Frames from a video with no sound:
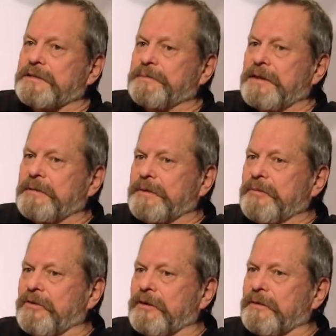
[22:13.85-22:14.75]
It's probably
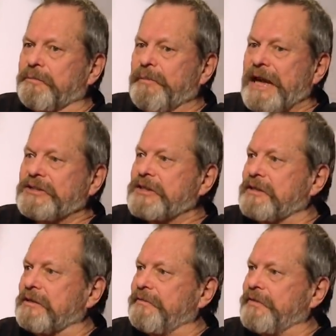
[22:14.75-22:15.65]
more
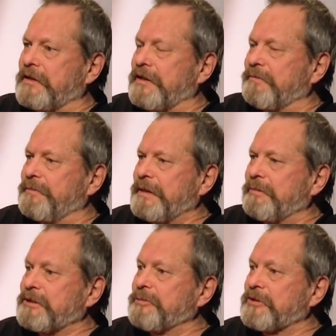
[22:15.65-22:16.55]
magical for a lot of
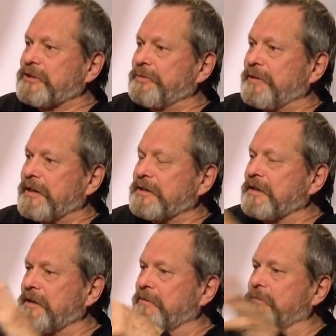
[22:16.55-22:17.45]
people. It's more
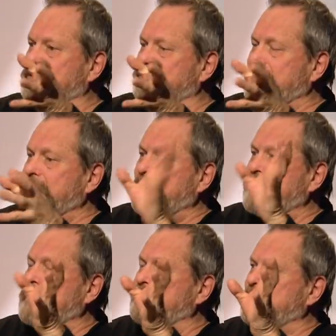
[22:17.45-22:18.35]
surprising than it would have been. It
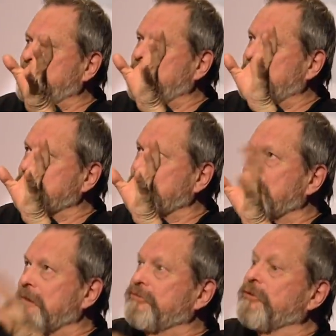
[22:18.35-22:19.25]
may not be as
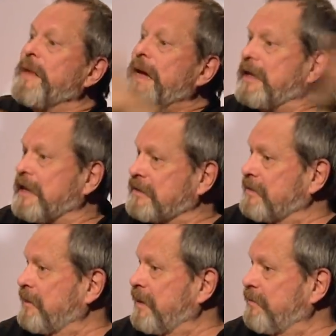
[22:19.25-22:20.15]
dramatic
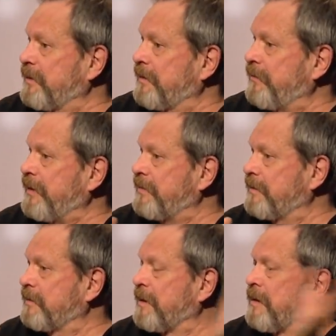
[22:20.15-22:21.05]
as it might have been if
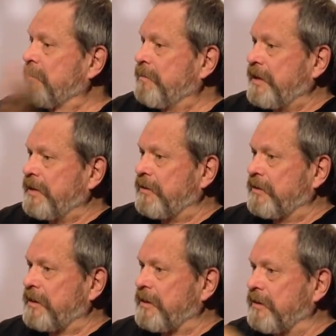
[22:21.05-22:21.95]
Heath had played
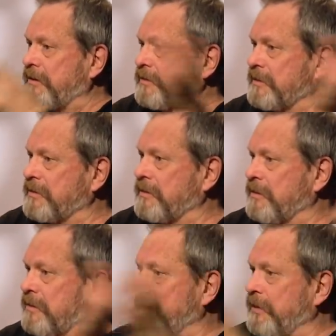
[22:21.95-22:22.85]
all the character
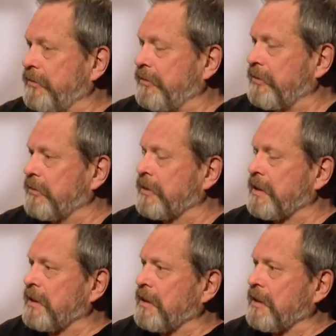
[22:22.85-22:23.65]
all the way through.